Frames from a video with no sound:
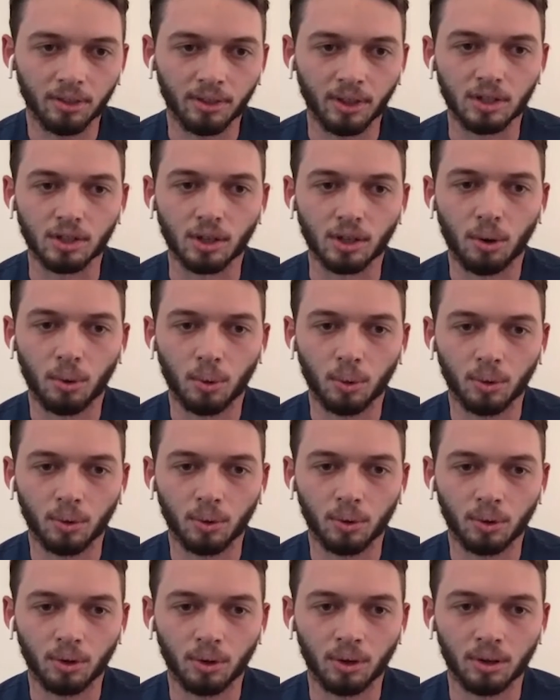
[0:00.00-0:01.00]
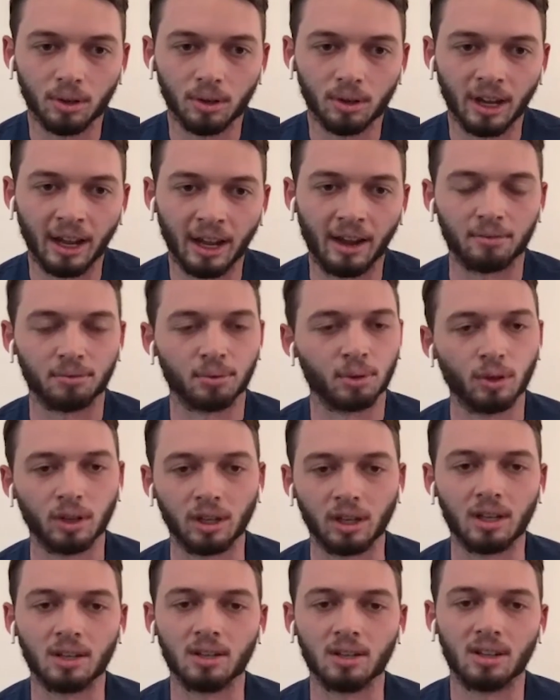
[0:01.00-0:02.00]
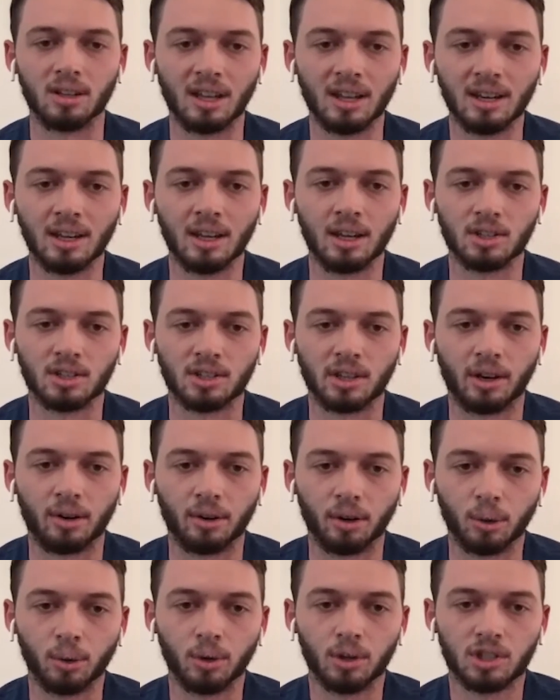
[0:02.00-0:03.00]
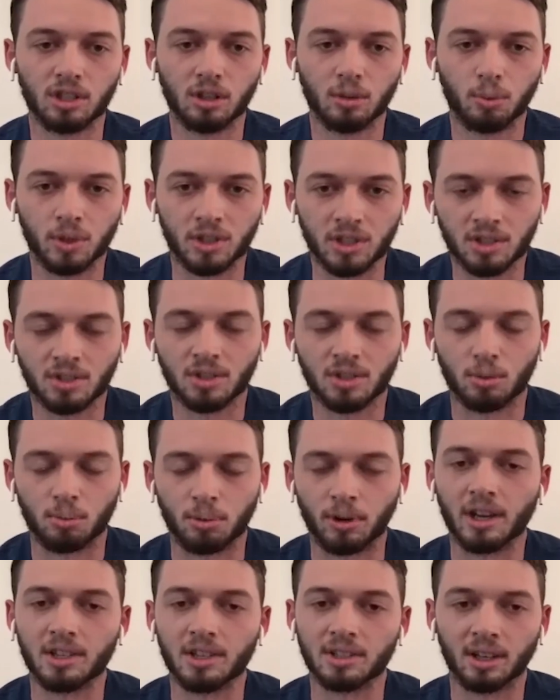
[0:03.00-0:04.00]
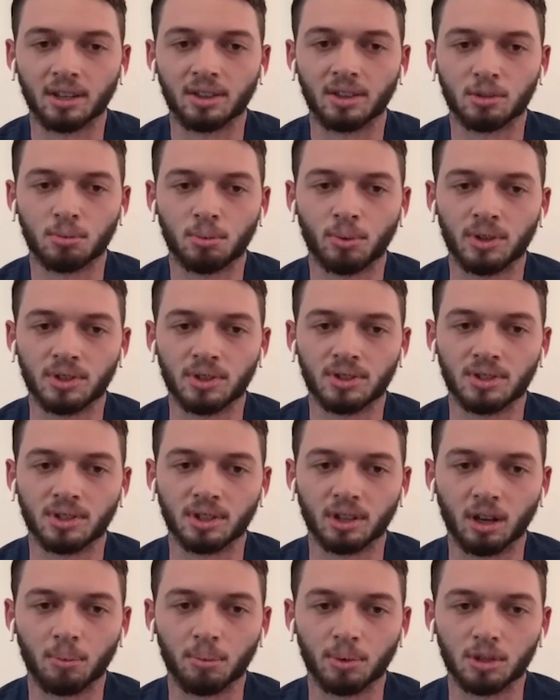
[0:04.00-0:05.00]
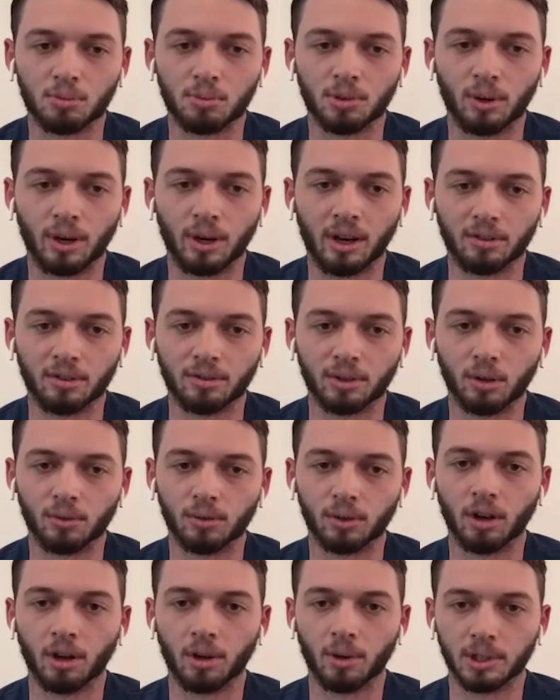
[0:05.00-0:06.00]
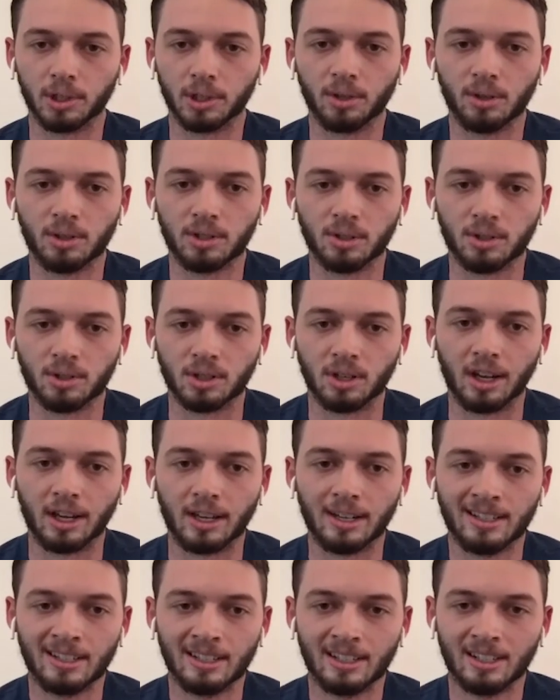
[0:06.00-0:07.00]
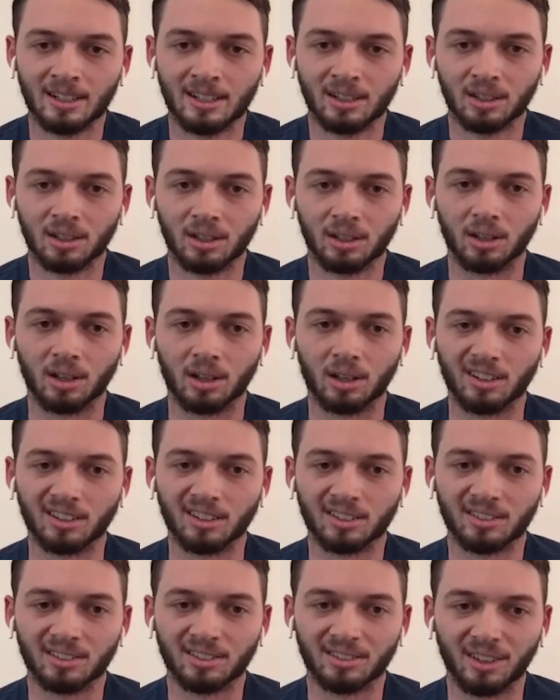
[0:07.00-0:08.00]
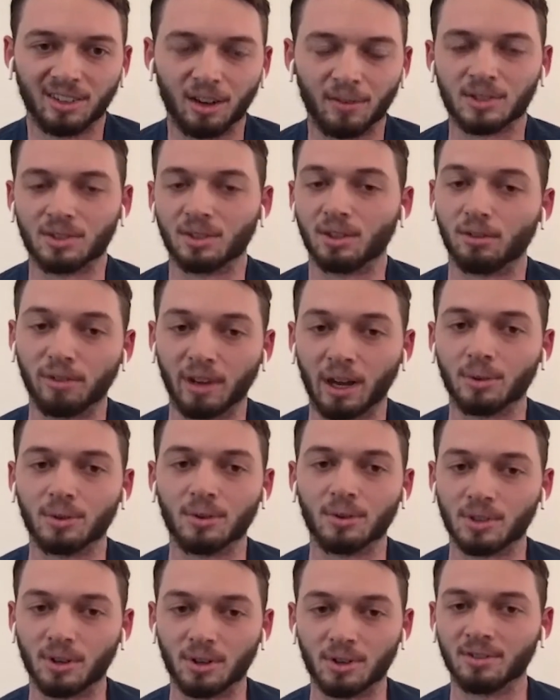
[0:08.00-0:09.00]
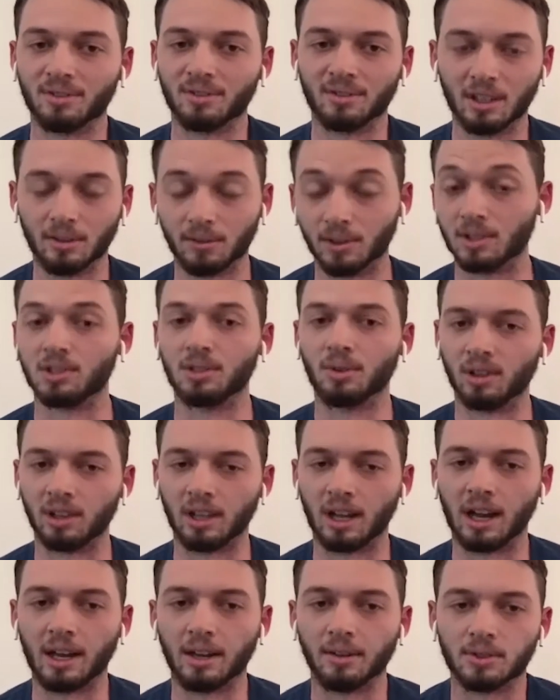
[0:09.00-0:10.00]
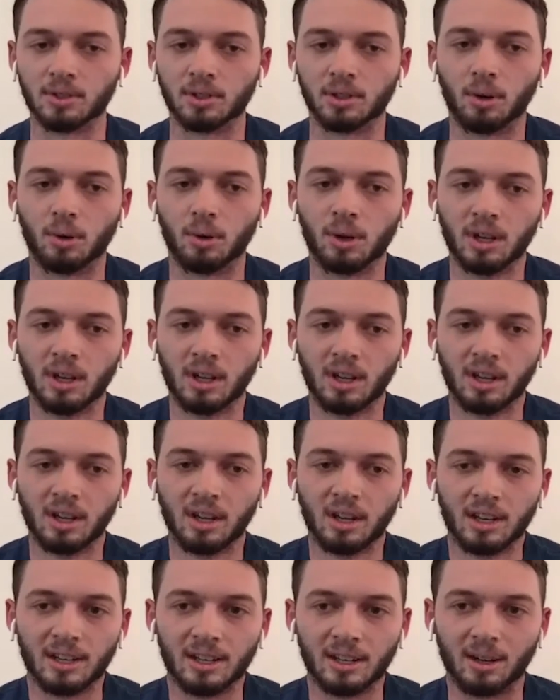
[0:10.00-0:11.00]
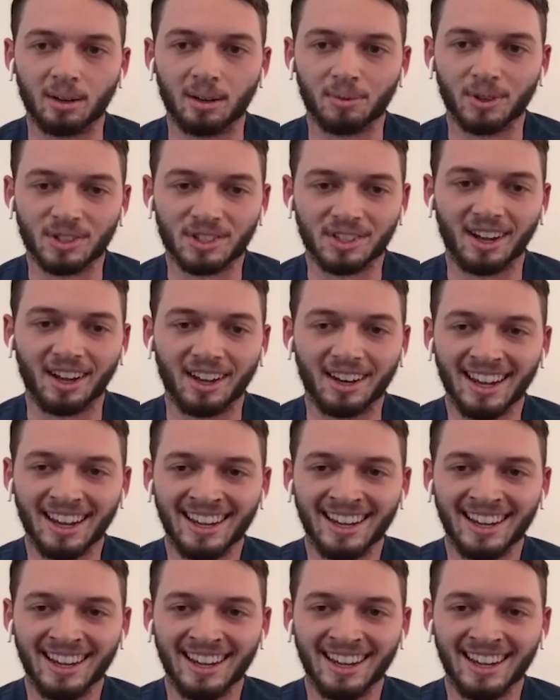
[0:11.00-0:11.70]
They don't have really any insider ownership, which isn't surprising at this point since the company's been around for over 100 years. There's not, obviously the founders aren't even still alive. So there's not.